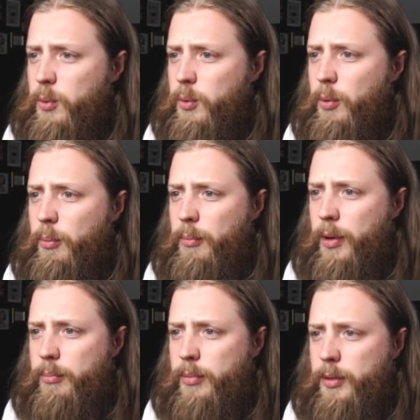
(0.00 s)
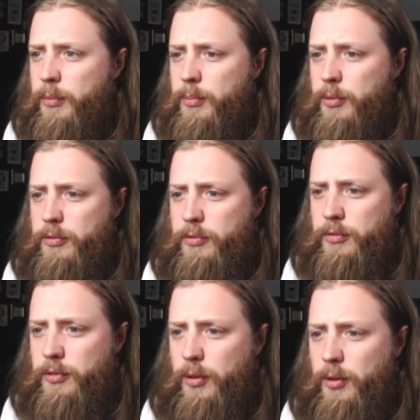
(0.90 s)
if you remember
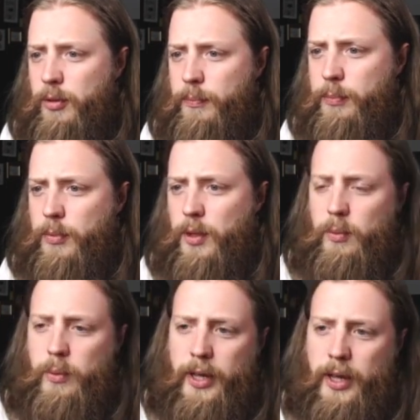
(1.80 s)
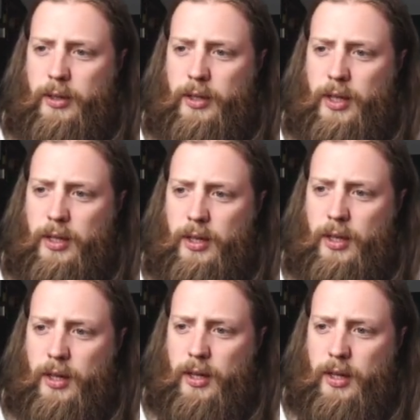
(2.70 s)
before, we had here
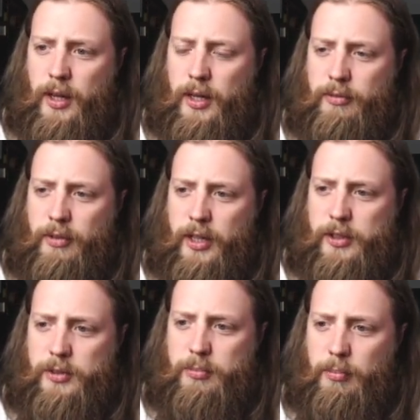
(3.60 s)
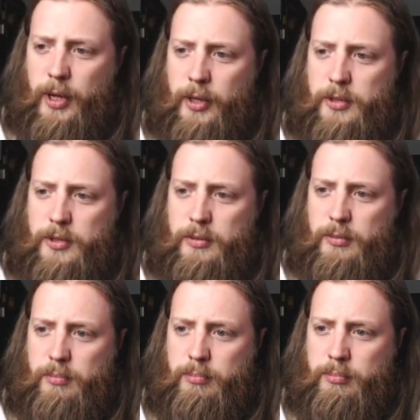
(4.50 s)
artifacts,
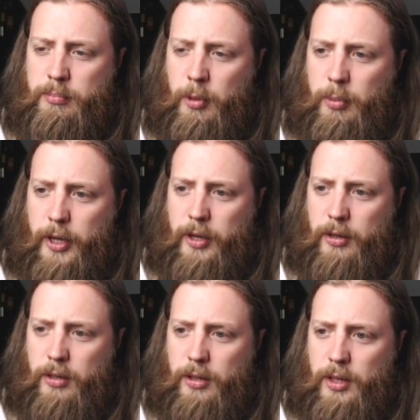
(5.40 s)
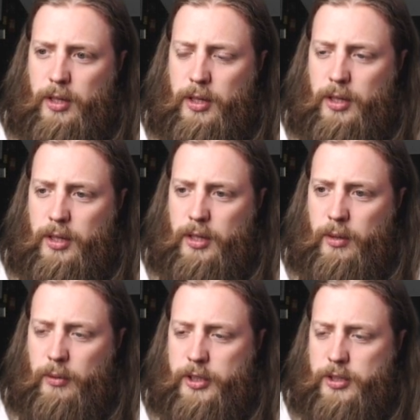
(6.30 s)
paths, public.
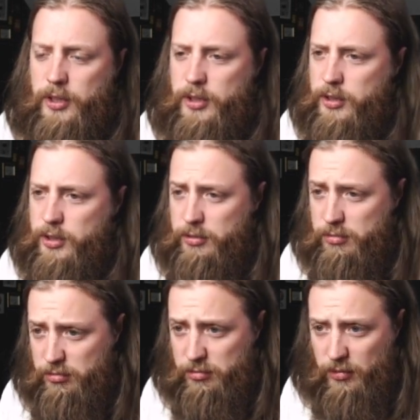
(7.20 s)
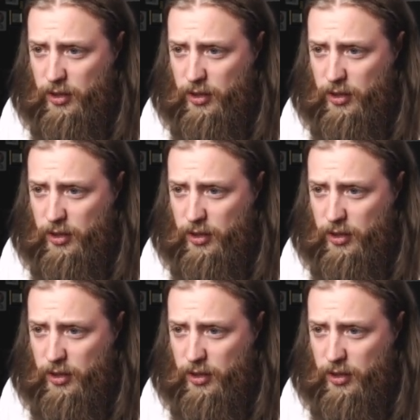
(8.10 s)
Now this is,